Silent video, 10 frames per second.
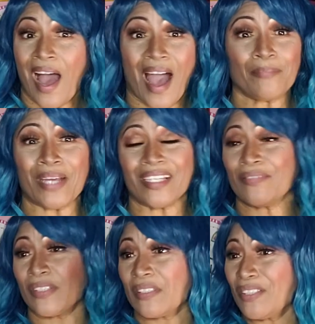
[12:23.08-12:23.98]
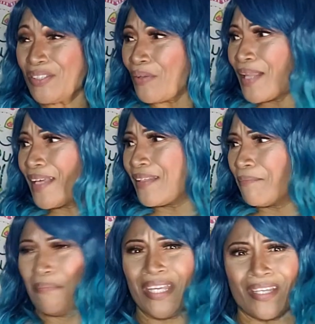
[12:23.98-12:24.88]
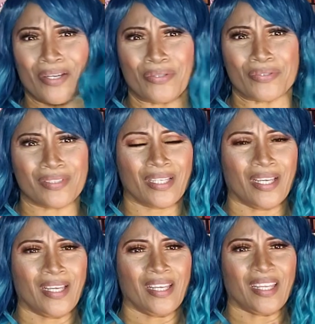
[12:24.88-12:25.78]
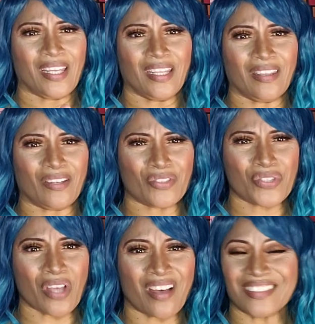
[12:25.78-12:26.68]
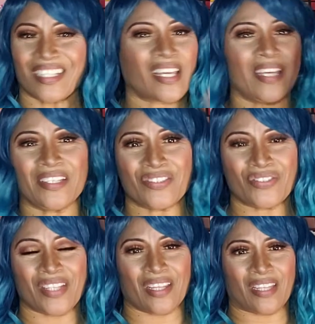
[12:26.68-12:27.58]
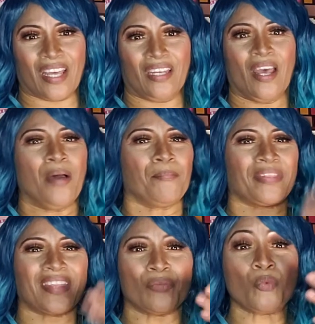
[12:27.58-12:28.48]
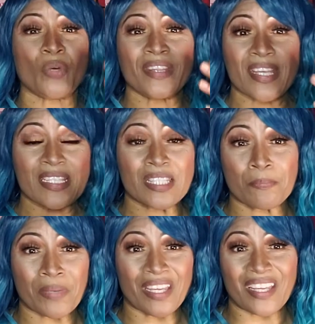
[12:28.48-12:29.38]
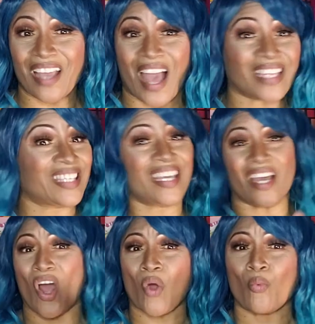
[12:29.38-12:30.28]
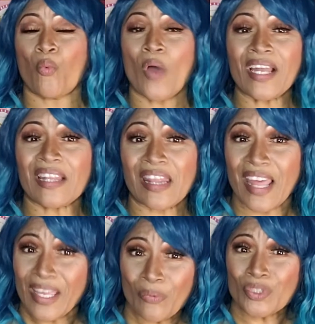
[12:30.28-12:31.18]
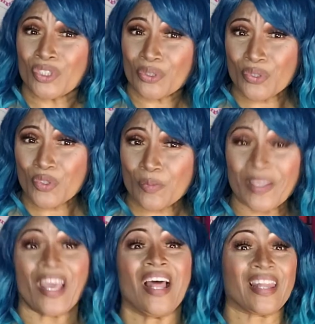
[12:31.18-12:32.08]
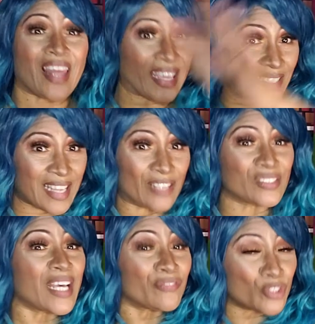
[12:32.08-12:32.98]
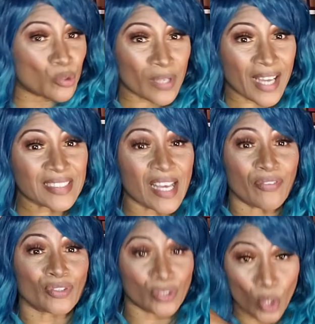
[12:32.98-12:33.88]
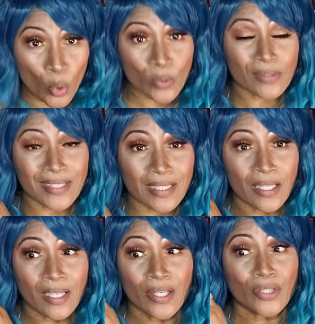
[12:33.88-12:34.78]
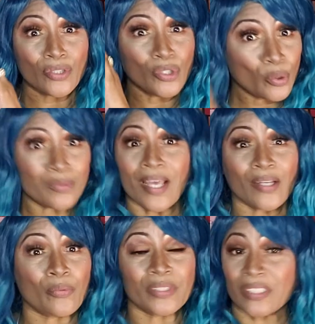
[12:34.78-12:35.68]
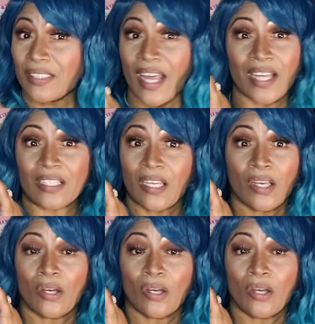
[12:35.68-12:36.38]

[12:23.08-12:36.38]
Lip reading: I'm not even, like Migos in their songs, I can't understand that. But then when they speak, I can't, what language are you speaking? Like down South, do you guys have a totally new language that